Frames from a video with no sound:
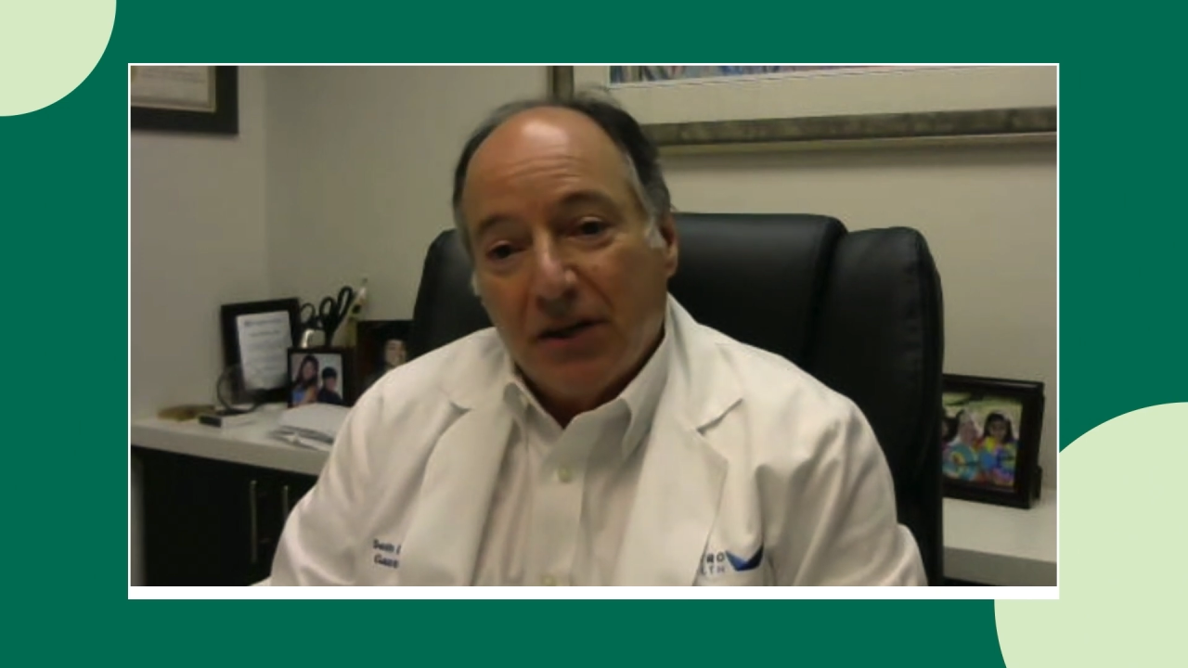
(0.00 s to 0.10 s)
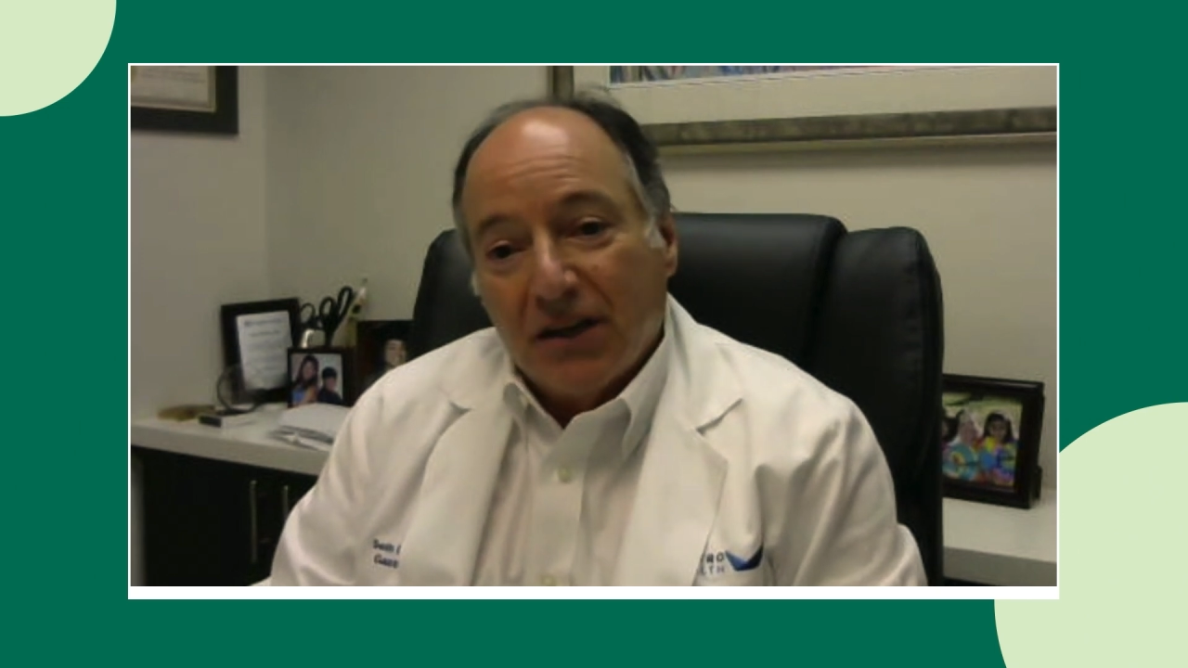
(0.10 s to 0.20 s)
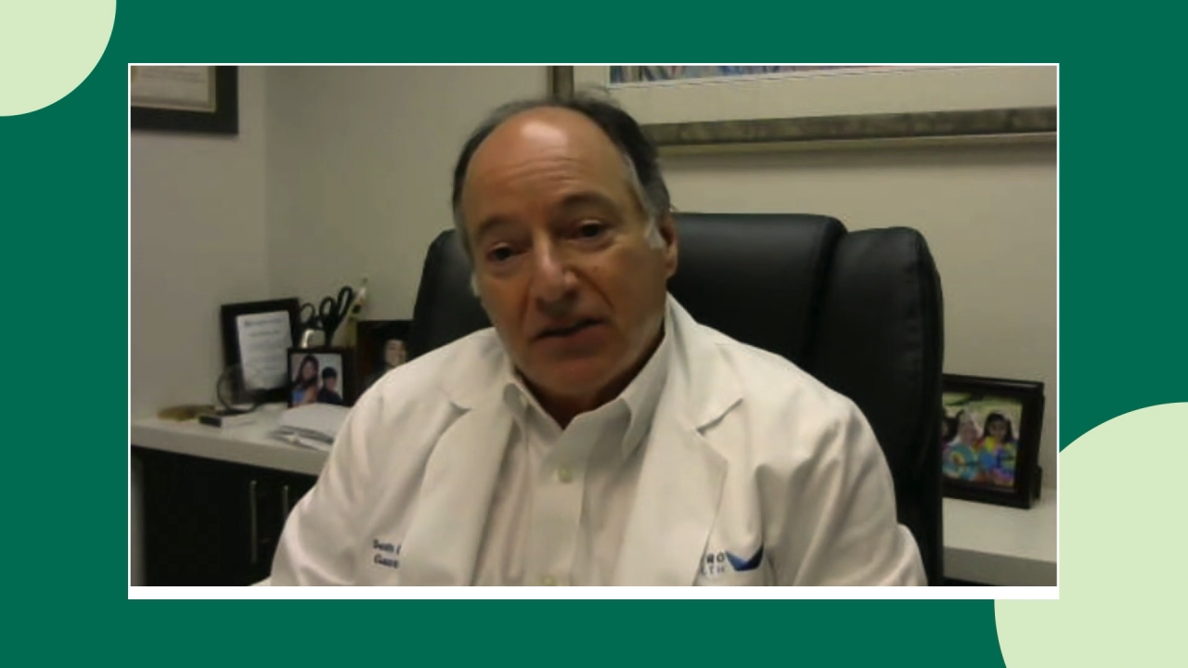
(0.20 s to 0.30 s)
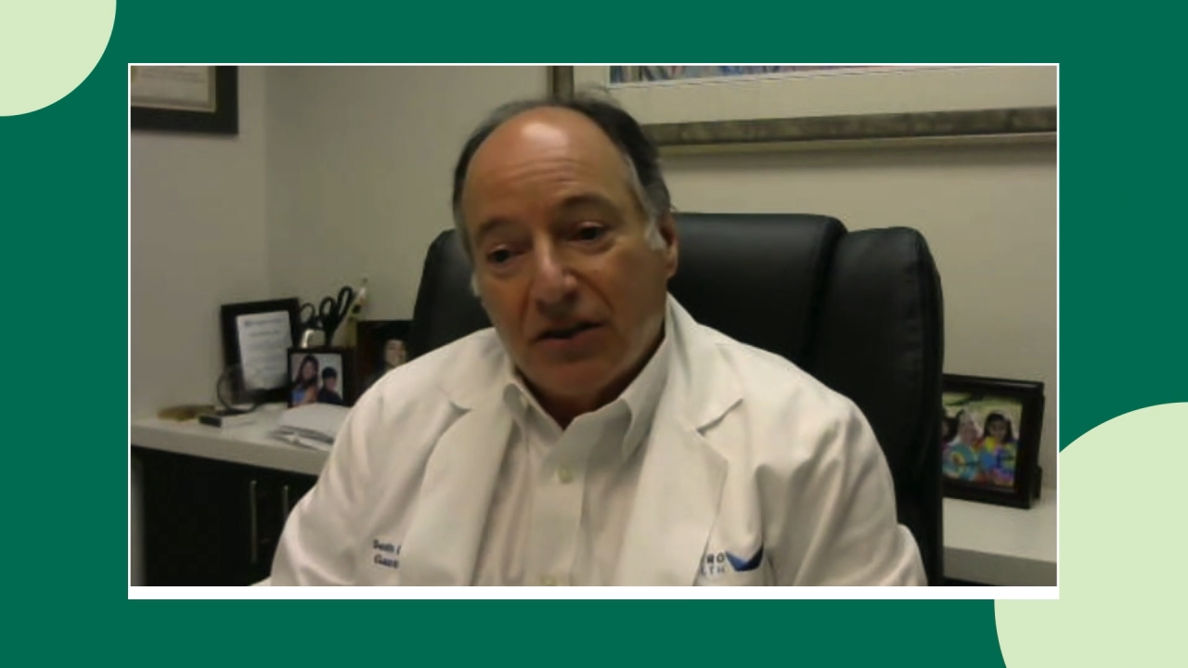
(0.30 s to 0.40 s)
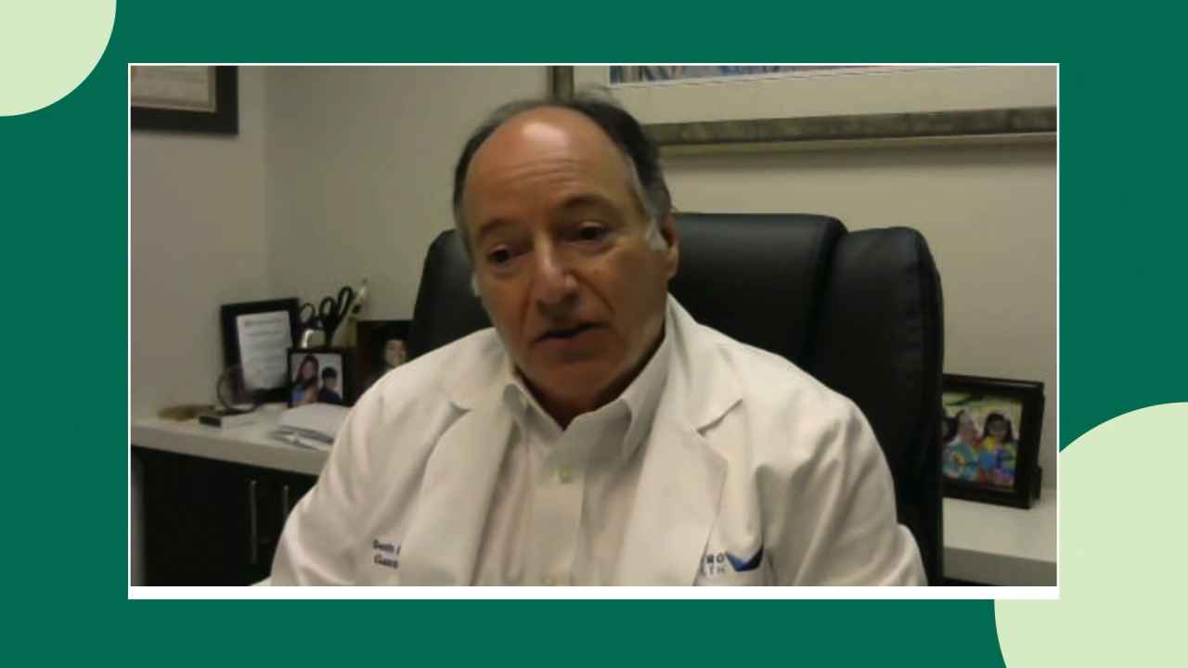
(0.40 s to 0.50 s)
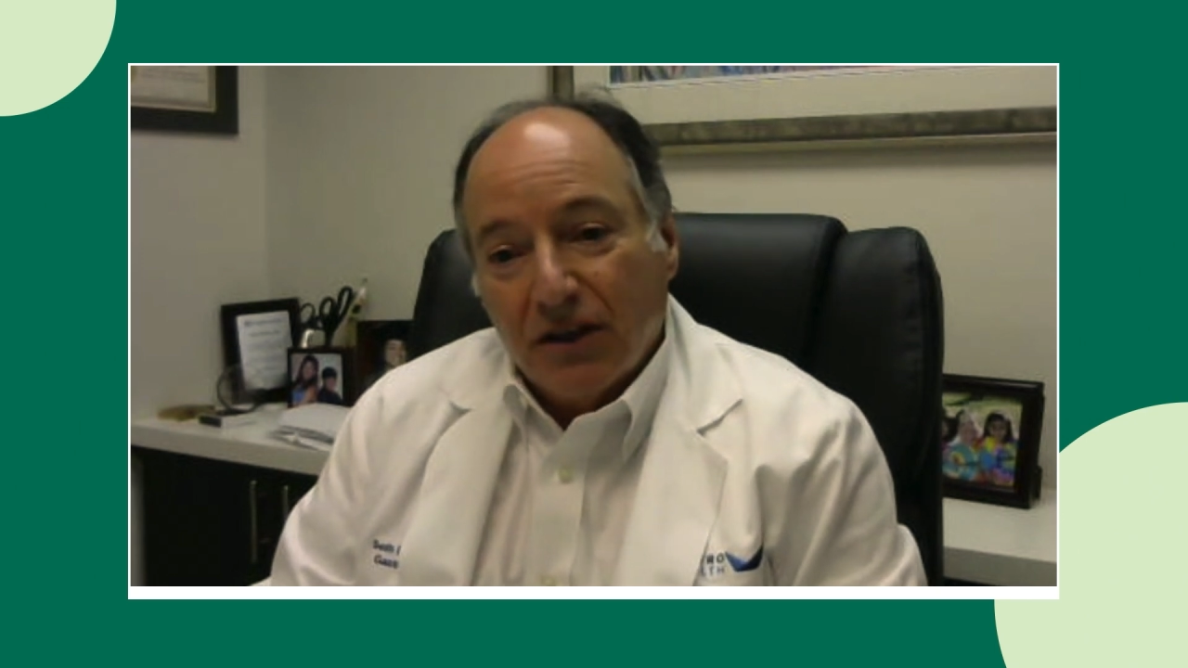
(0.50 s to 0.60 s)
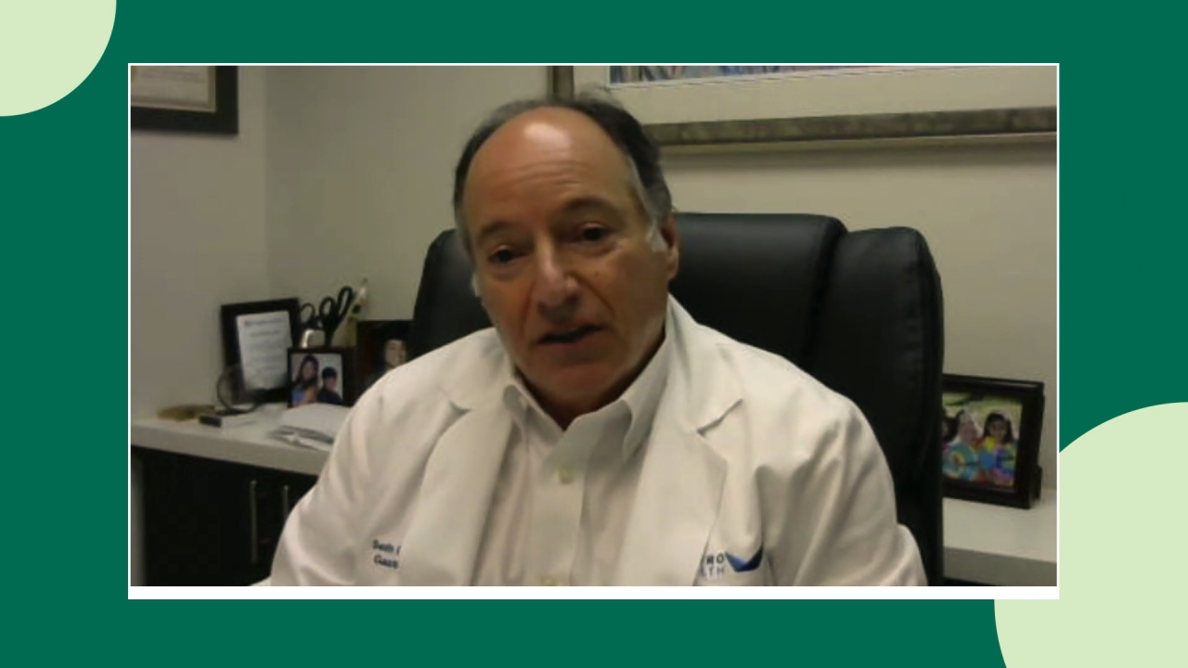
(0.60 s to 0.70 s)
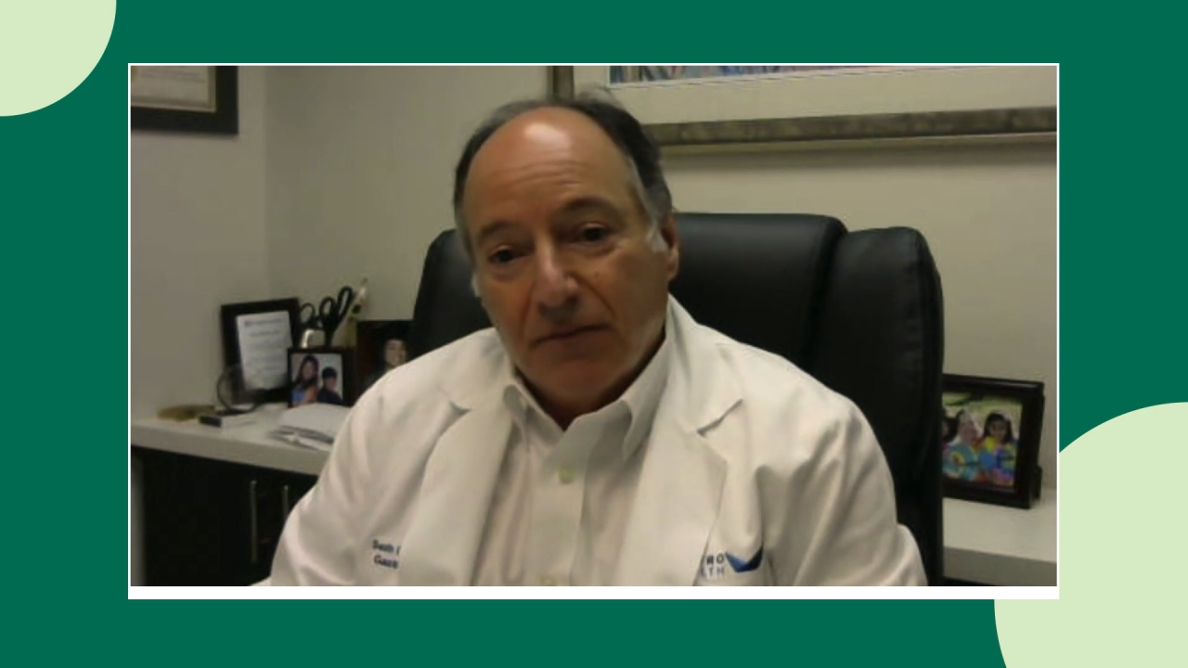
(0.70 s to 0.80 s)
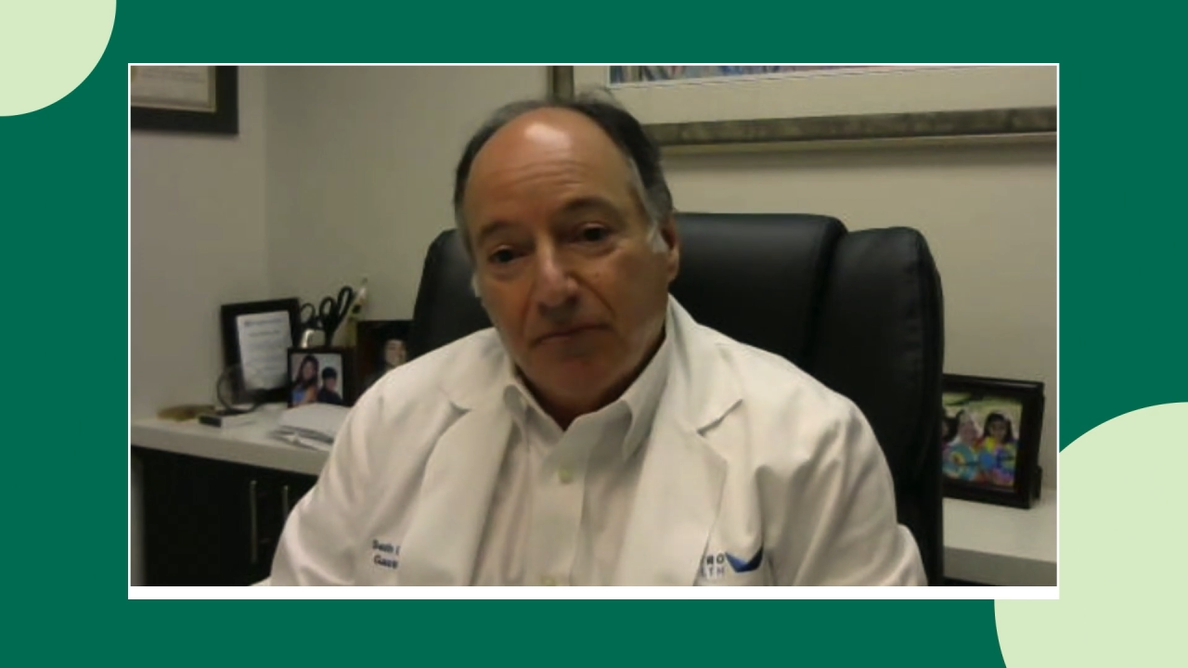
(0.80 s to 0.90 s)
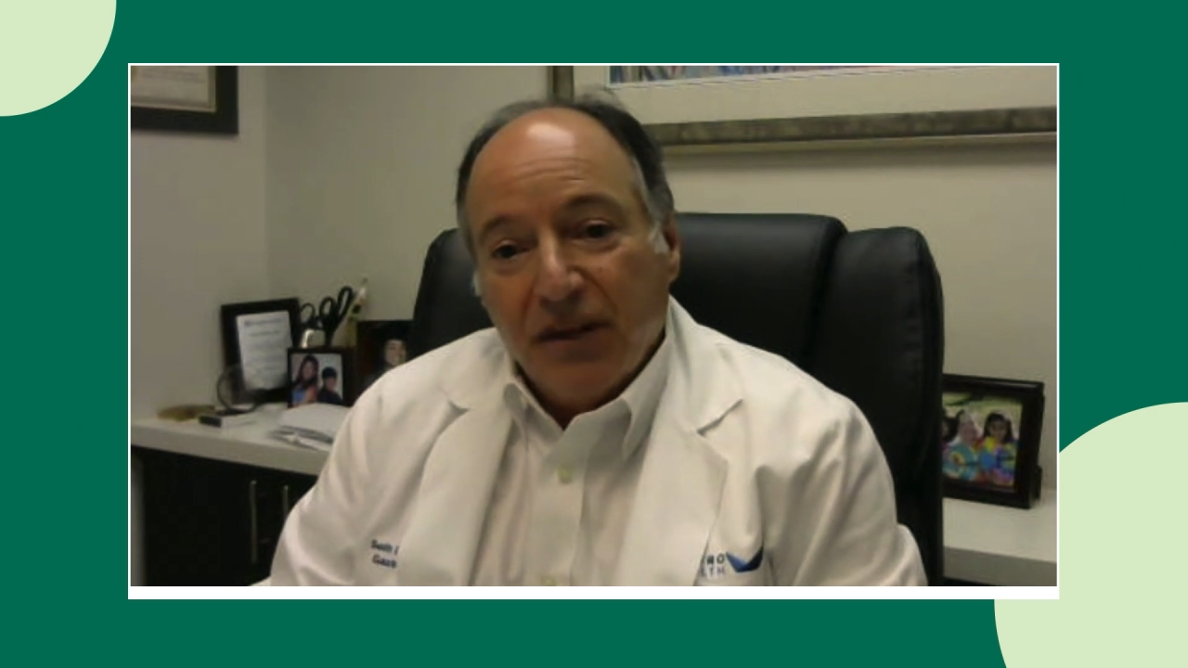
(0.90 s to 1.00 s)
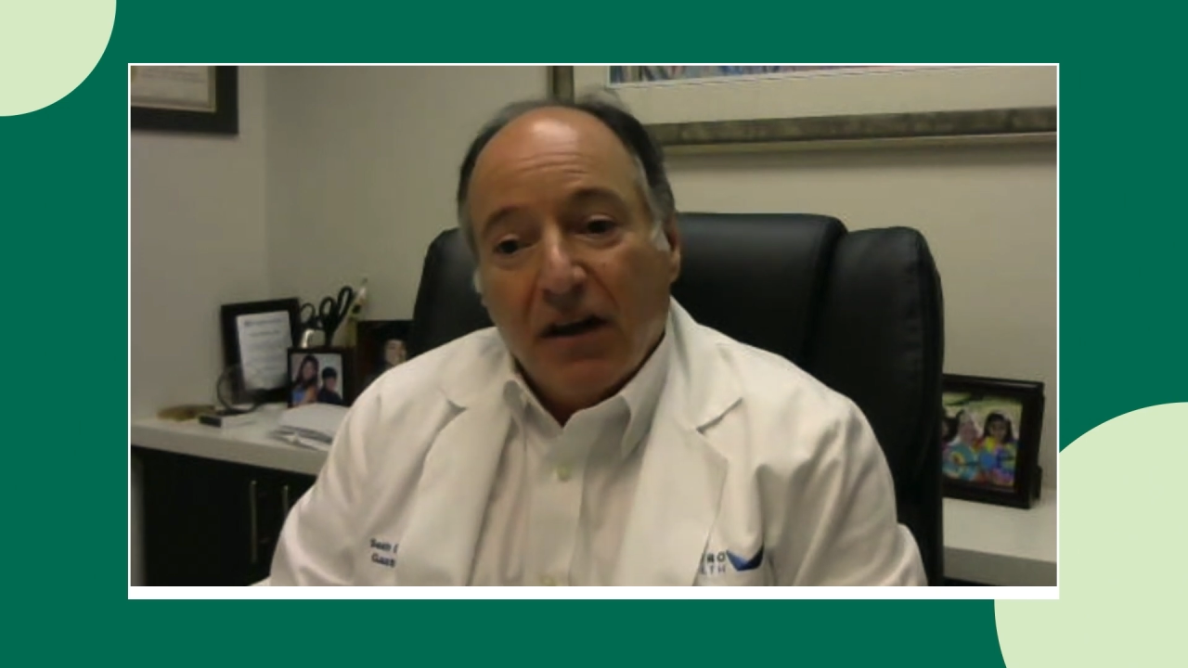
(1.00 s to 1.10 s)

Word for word: bacteria